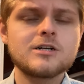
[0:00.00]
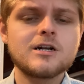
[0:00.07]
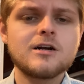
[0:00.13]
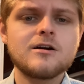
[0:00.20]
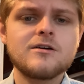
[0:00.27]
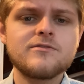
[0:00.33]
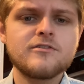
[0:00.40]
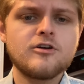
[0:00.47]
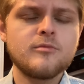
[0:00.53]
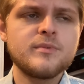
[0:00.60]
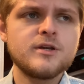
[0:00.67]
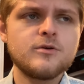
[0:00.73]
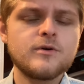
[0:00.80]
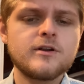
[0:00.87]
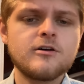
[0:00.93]
of
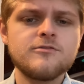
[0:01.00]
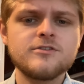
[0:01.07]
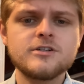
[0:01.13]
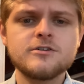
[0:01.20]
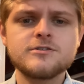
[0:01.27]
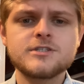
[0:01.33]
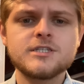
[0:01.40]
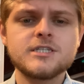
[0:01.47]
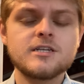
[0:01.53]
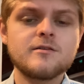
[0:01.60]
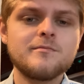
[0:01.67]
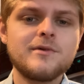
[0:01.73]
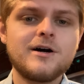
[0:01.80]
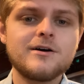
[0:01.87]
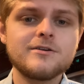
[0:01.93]
opioid overdoses in a
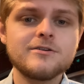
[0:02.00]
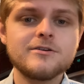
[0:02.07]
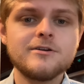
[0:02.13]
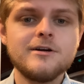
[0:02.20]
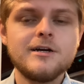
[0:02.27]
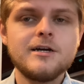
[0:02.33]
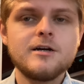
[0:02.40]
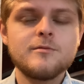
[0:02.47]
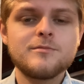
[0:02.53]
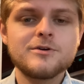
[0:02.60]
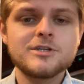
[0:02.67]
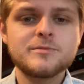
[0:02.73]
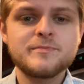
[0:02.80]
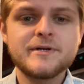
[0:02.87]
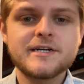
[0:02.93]
modern
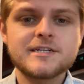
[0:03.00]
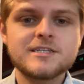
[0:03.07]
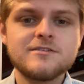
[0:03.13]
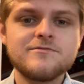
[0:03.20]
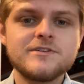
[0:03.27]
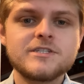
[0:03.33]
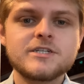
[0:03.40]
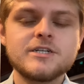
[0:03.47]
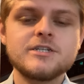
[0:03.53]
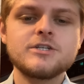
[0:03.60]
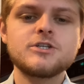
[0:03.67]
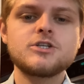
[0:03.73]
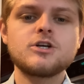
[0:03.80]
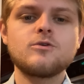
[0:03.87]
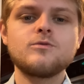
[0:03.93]
perspective. It's going to
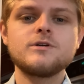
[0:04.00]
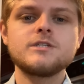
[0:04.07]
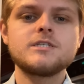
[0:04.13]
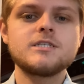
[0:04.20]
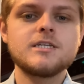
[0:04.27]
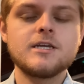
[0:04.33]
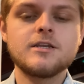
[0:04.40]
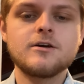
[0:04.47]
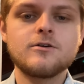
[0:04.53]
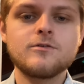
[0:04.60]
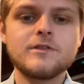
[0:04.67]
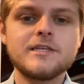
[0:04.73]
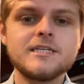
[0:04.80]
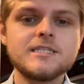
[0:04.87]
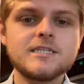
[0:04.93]
show us,
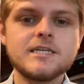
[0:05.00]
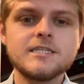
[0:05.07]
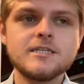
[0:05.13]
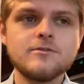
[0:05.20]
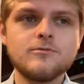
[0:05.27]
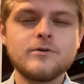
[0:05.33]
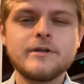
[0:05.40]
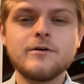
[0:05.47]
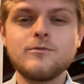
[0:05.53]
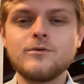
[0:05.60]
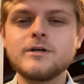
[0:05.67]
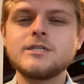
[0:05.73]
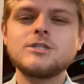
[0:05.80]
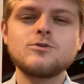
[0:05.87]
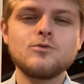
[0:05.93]
this isn't what it
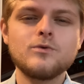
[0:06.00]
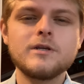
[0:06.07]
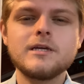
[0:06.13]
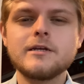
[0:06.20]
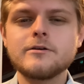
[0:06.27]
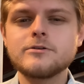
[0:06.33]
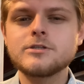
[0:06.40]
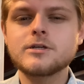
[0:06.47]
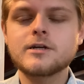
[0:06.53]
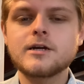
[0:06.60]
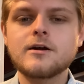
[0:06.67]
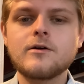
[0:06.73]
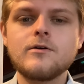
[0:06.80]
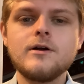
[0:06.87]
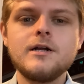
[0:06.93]
was 20 years
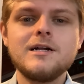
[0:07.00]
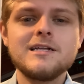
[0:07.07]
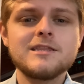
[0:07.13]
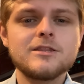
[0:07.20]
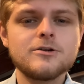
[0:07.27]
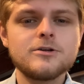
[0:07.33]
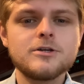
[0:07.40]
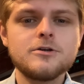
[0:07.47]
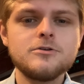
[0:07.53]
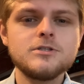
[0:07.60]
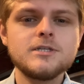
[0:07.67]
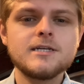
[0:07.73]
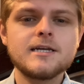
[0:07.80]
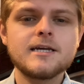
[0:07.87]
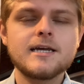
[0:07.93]
ago. They're
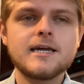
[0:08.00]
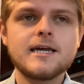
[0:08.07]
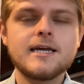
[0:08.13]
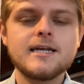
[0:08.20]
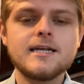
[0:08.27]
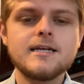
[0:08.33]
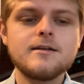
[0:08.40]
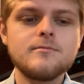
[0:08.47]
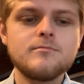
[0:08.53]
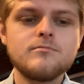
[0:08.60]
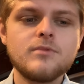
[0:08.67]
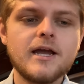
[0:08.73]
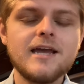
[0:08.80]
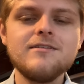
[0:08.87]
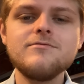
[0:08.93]
using a
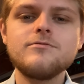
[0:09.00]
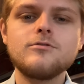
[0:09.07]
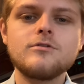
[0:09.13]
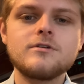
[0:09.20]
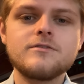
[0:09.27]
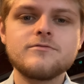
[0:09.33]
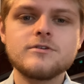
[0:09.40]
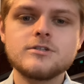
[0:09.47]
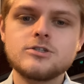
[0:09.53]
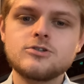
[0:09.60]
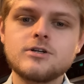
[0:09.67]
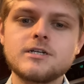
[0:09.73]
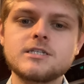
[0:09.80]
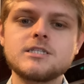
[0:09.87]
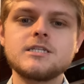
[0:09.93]
handful of different
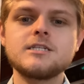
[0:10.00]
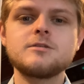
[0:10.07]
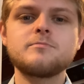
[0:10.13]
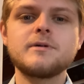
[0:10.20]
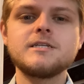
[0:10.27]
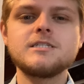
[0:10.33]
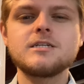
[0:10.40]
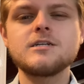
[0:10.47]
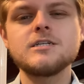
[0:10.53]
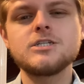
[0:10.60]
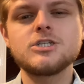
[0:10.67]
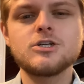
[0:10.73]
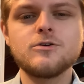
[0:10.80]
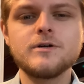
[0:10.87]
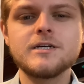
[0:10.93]
drugs, and it's basically
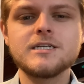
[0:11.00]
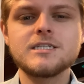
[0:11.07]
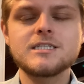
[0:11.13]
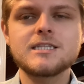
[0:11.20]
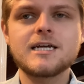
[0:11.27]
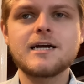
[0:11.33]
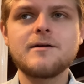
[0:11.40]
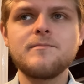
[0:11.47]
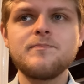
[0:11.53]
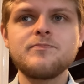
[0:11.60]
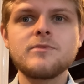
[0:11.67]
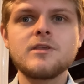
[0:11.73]
showing us that